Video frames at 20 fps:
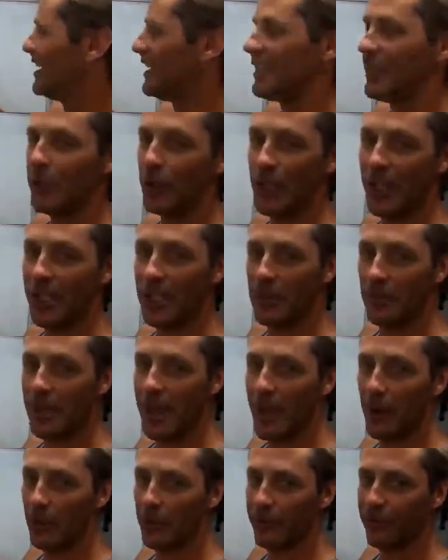You need to
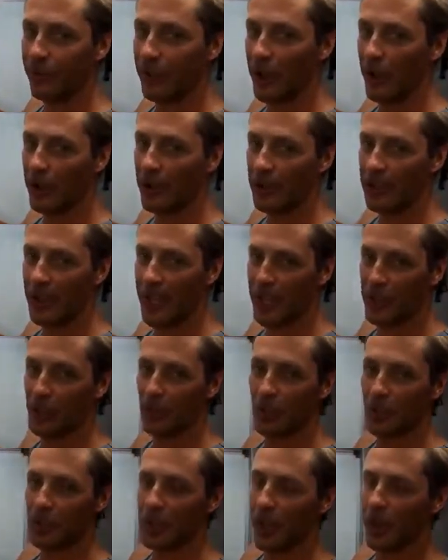be able to float.
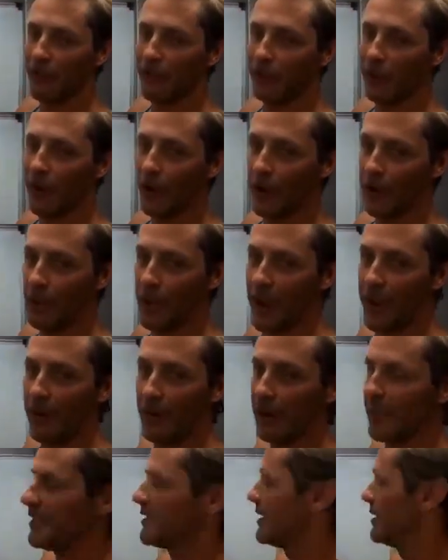Nationals don't float
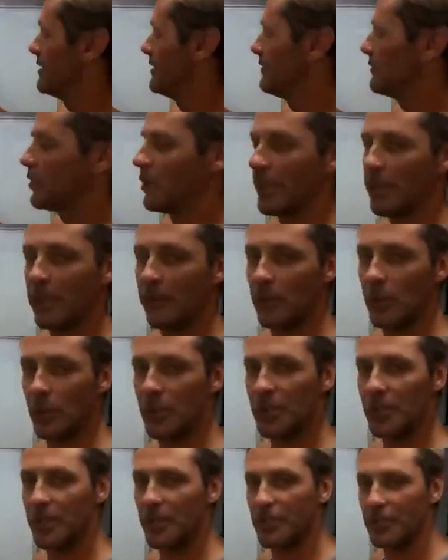apparently, so they've got to give you
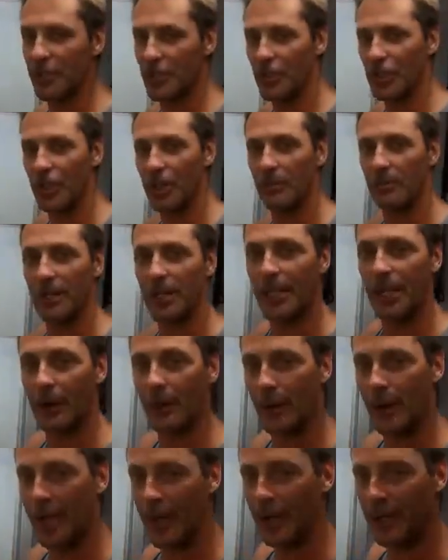a citizenship to get
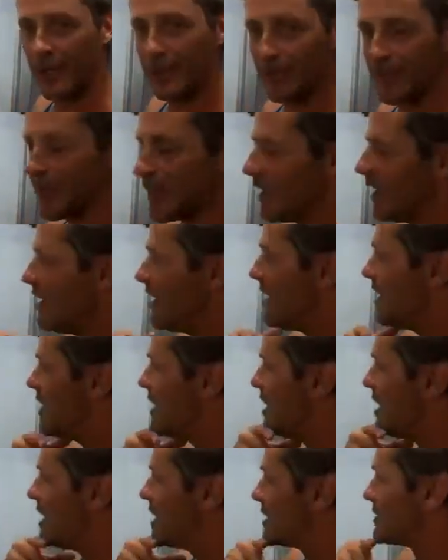around in.
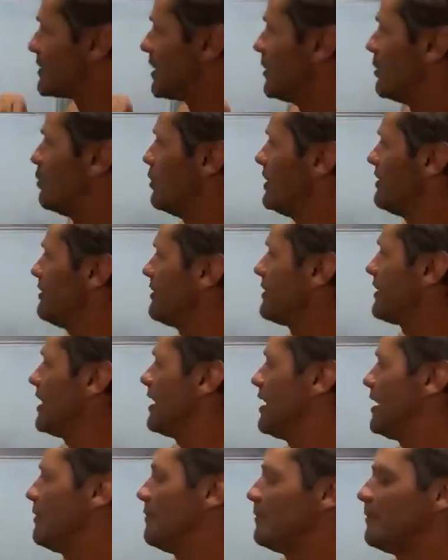So with
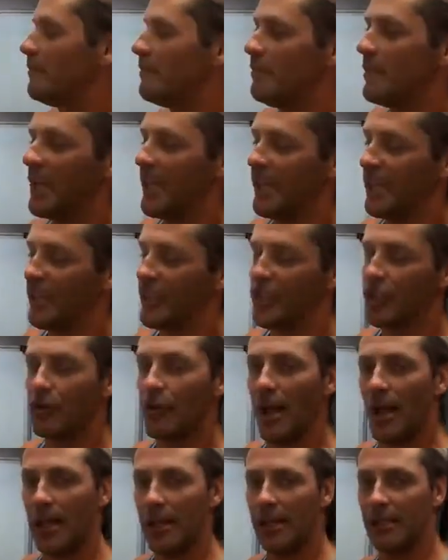being an
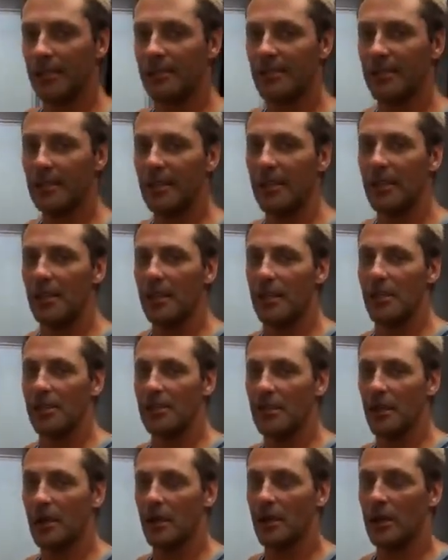Australian,
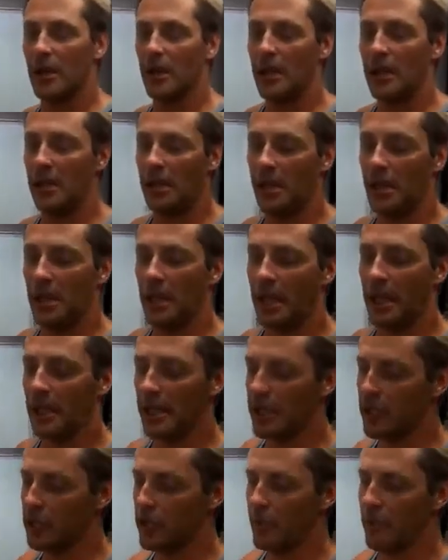so
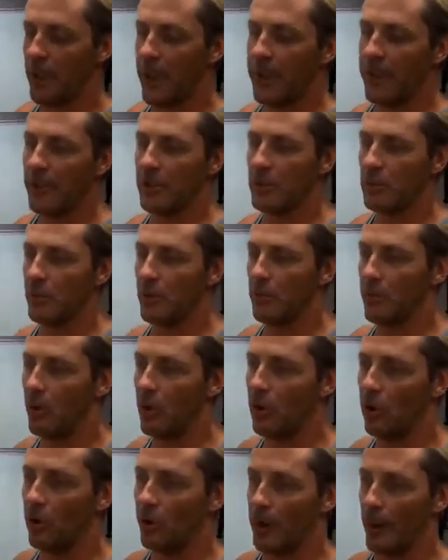unless your parents were
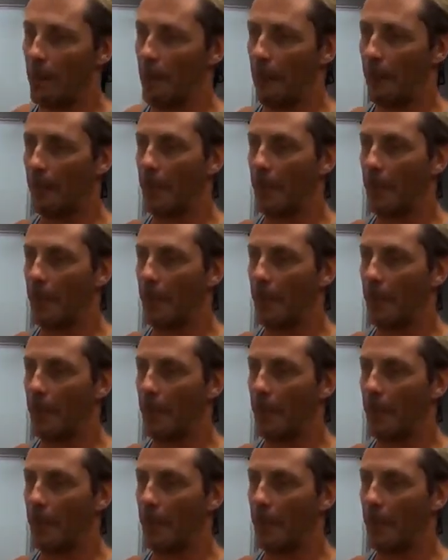born